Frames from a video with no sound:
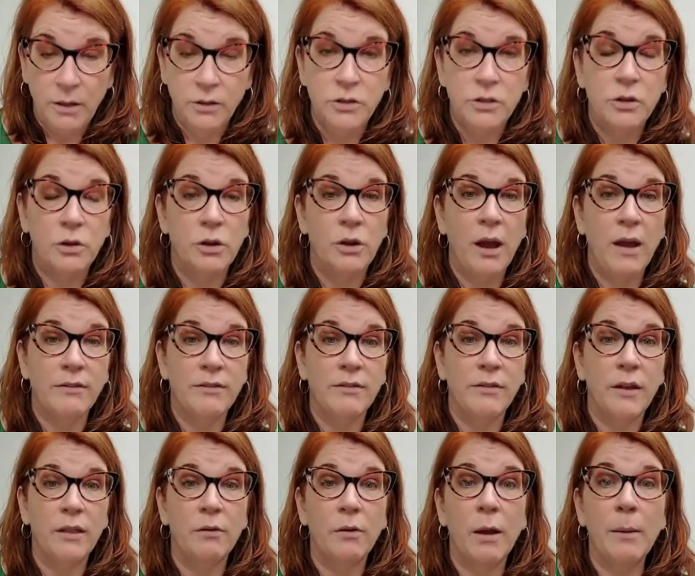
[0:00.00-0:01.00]
so you have to
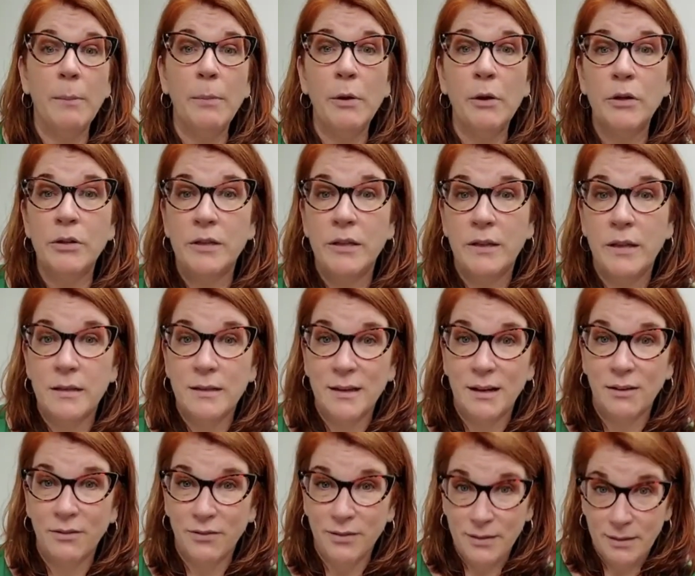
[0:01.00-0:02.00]
find the right person that's
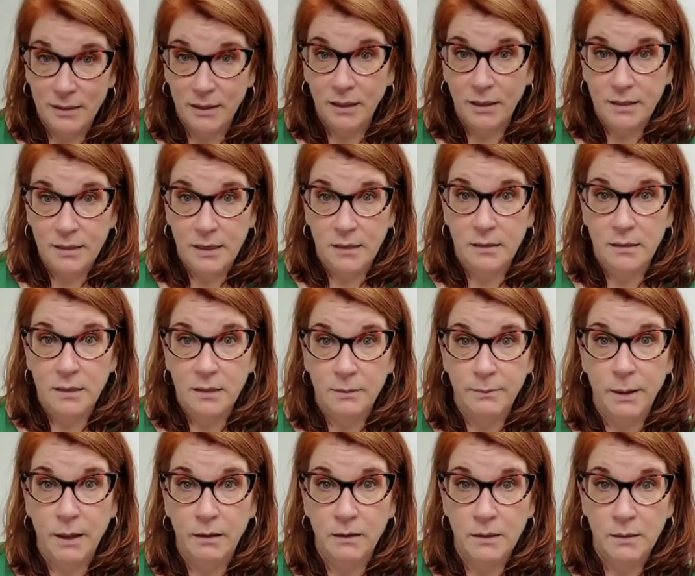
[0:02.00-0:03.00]
going to facilitate the
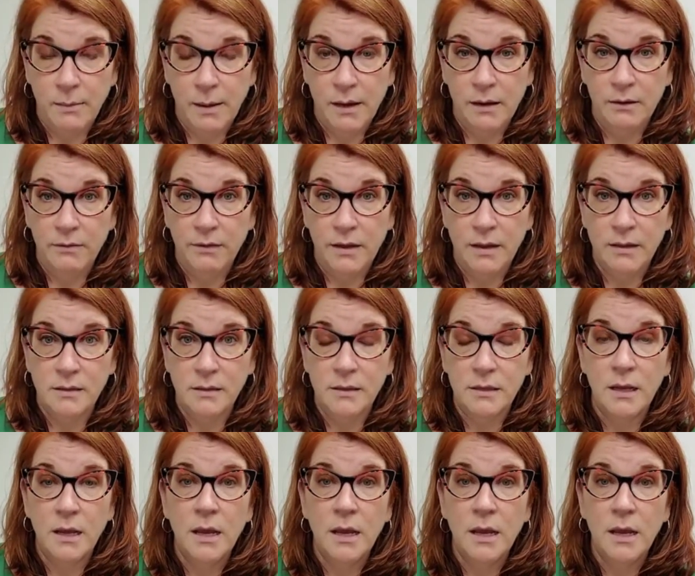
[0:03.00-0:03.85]
spell to manifest.